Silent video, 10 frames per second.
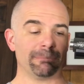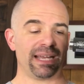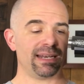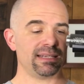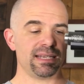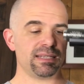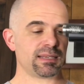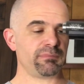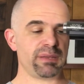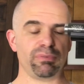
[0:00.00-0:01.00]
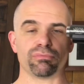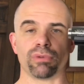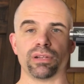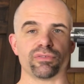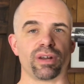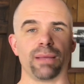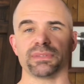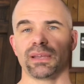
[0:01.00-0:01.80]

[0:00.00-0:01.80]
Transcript: And indeed, some people run drops.